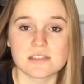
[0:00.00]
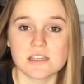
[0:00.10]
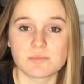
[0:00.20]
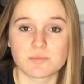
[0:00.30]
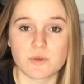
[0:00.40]

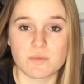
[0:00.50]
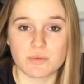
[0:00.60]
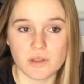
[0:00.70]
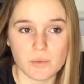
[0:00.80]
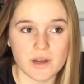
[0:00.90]
and I
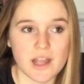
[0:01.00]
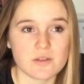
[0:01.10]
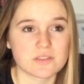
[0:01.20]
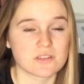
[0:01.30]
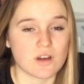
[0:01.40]
like the
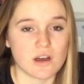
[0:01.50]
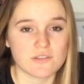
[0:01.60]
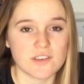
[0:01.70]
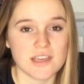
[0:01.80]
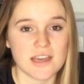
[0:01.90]
taste of
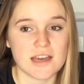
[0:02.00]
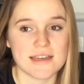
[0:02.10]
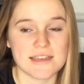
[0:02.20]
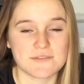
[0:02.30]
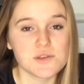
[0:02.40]
coffee and it gives me
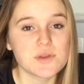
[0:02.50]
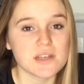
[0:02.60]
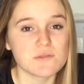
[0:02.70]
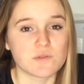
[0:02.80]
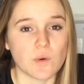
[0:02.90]
the
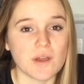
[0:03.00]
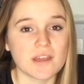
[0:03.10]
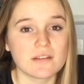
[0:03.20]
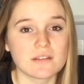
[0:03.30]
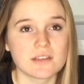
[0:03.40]
caffeine jolt
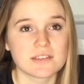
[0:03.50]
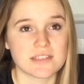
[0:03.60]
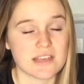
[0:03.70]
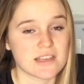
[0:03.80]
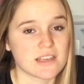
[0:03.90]
that
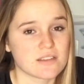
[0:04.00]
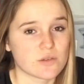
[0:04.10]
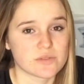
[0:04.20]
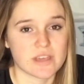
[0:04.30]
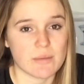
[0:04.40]
pre-workout also
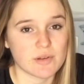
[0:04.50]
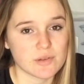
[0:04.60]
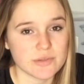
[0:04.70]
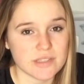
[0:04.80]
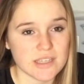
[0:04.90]
provides.
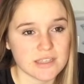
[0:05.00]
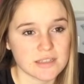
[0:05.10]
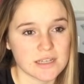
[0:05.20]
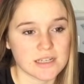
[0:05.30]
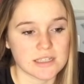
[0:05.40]
So
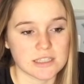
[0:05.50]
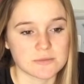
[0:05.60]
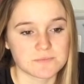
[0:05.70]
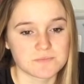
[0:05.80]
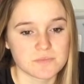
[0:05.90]
basically,
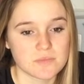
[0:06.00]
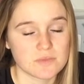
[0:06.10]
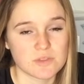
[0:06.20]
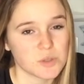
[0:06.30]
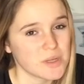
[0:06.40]
stick
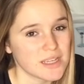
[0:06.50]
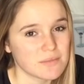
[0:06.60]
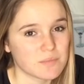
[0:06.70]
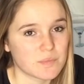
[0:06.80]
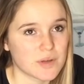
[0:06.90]
to coffee
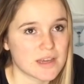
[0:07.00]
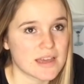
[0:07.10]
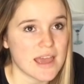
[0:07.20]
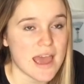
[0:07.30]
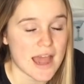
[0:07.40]
if you can,
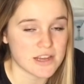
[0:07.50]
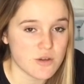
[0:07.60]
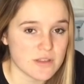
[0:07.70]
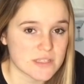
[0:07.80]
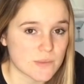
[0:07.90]
but if you
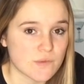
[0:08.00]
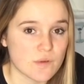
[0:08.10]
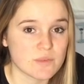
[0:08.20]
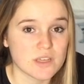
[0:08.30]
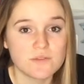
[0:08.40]
love
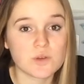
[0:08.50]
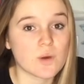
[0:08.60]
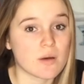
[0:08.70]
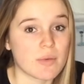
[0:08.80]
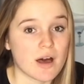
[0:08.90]
pre-workout, go
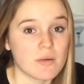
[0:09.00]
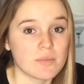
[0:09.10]
for it.